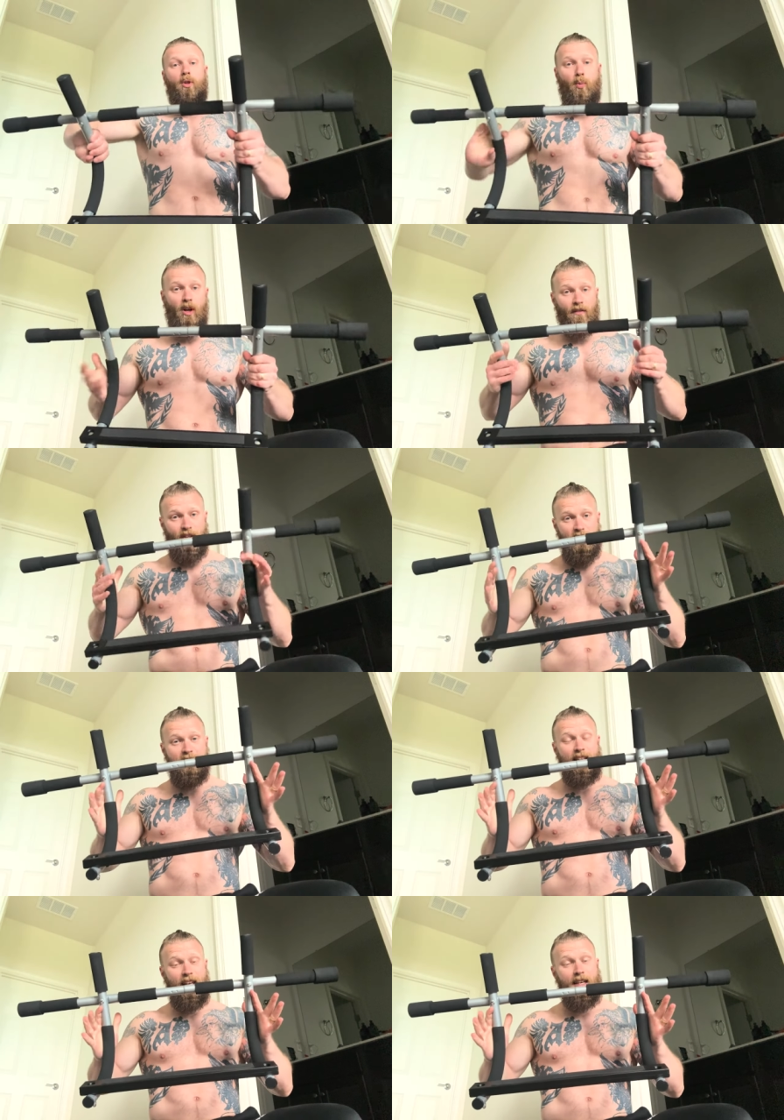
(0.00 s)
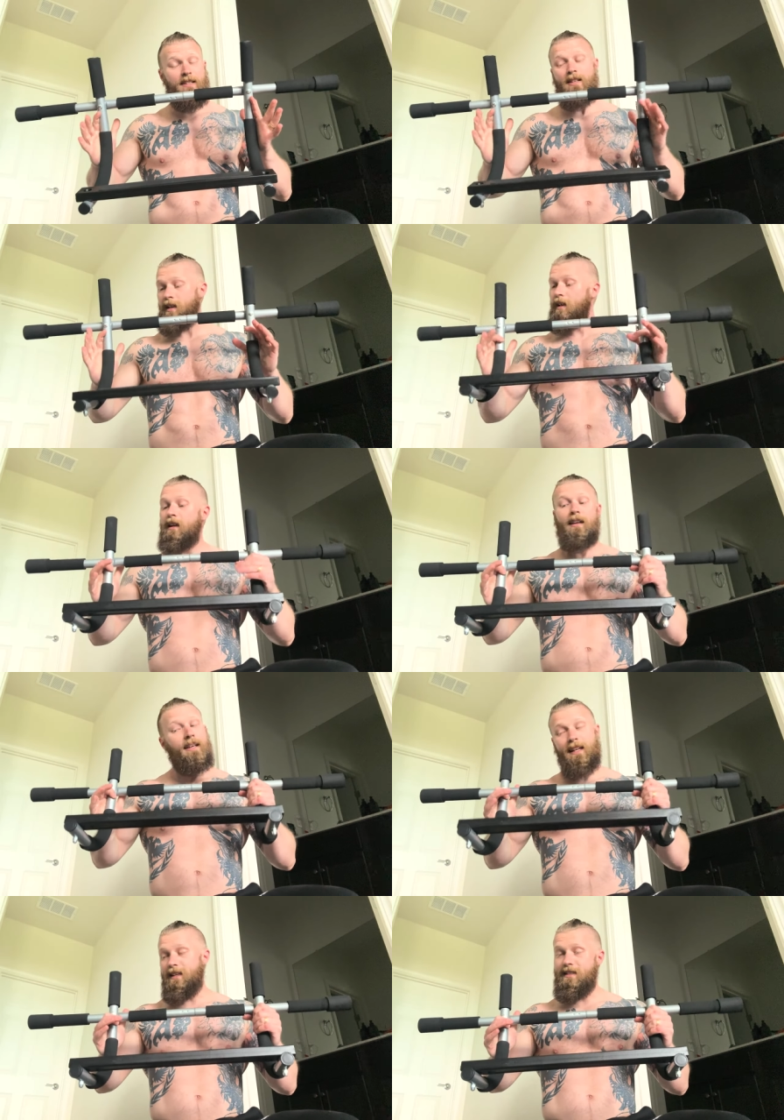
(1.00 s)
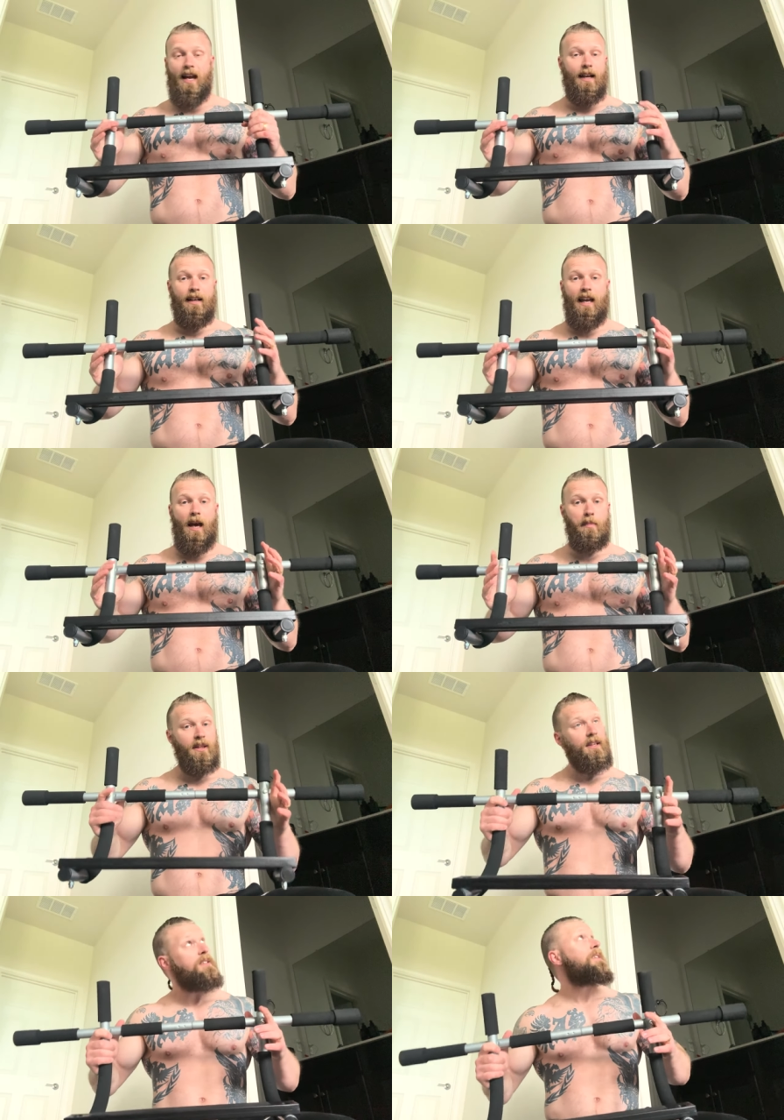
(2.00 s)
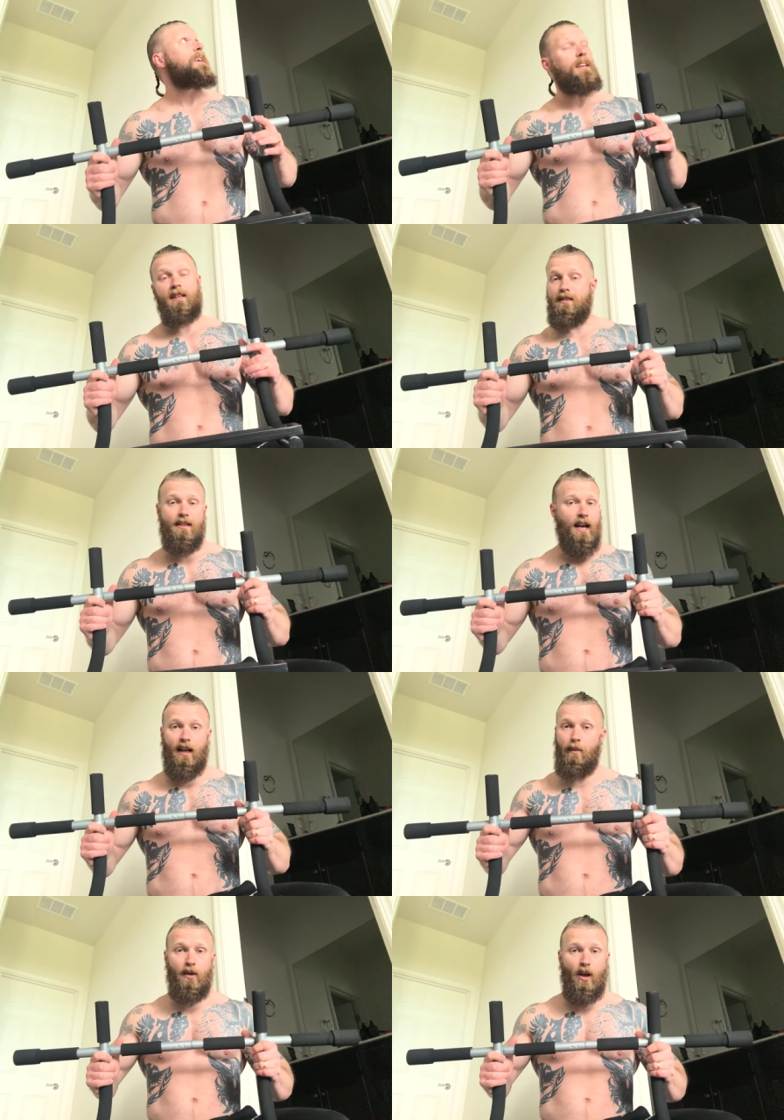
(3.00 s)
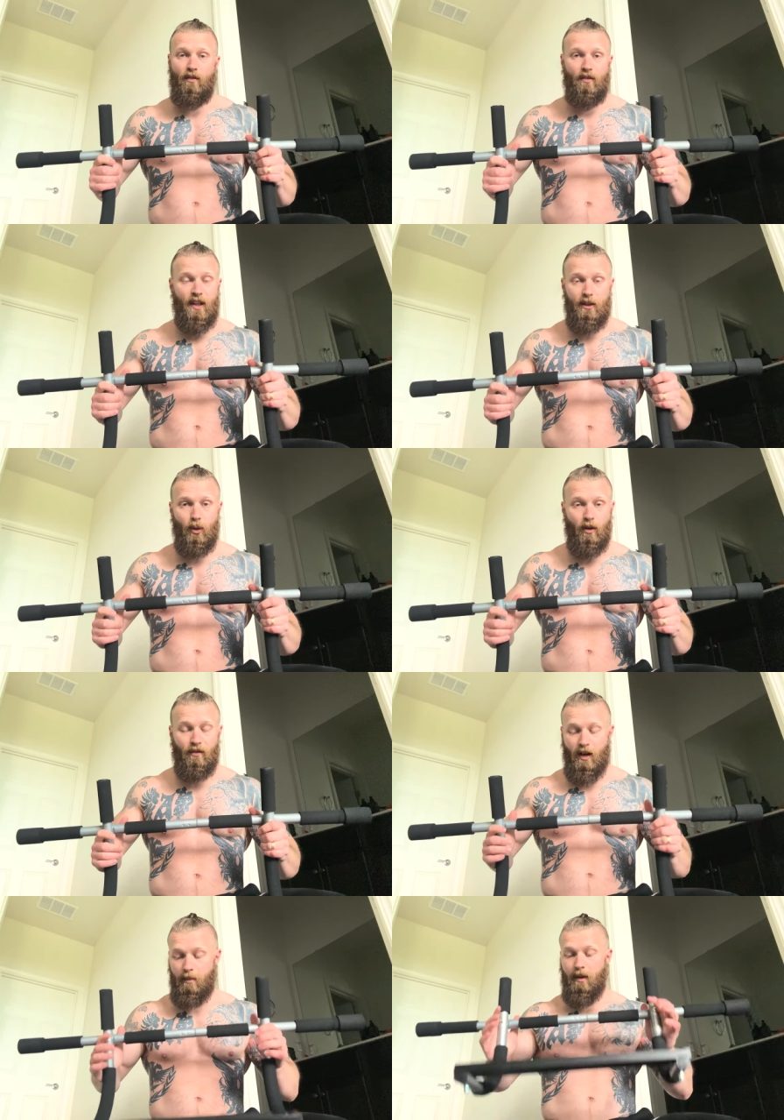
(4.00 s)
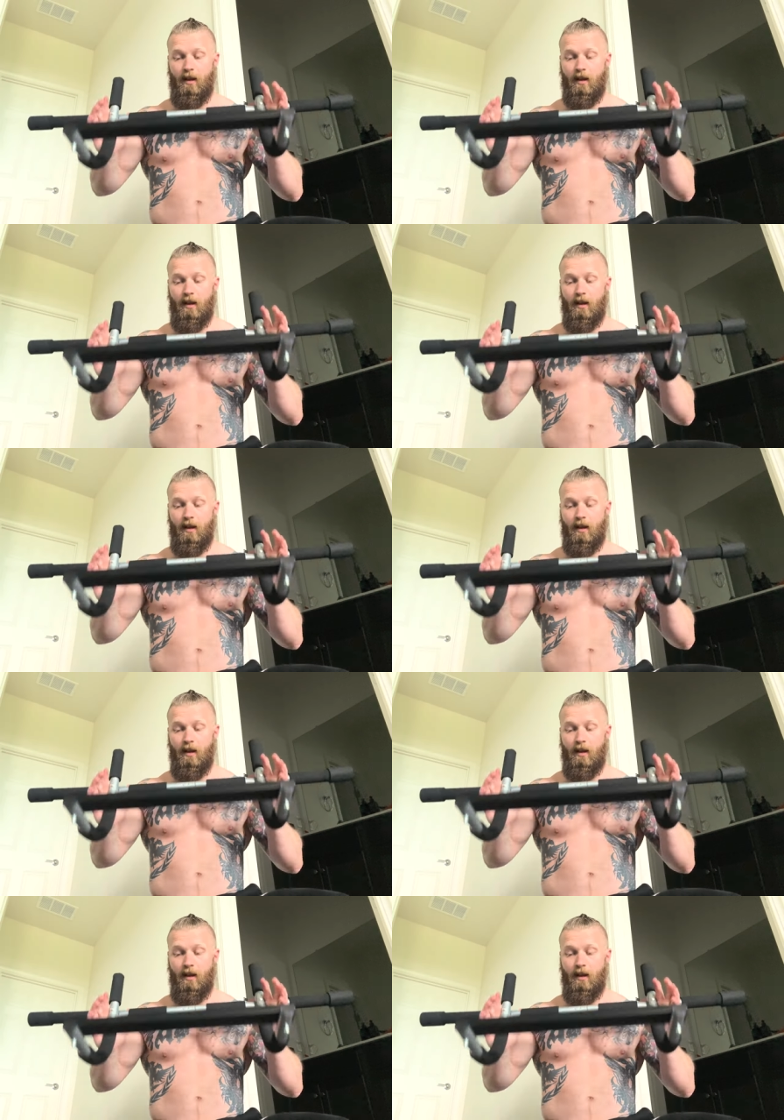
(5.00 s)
with one of these things, it is not gonna happen. This thing is not coming off of that door frame.